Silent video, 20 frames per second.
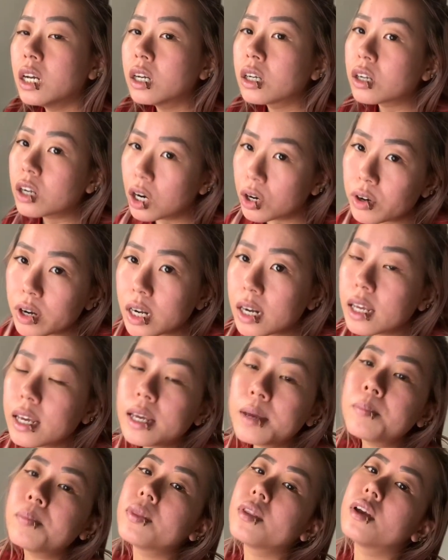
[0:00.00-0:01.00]

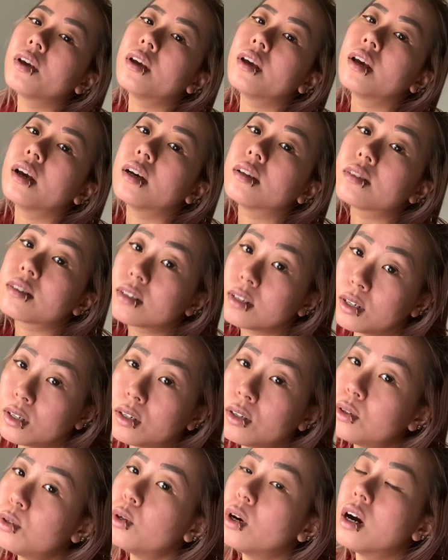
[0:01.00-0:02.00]
currently
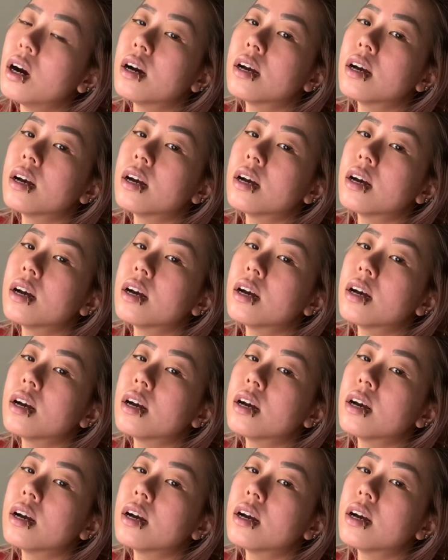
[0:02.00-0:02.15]
still.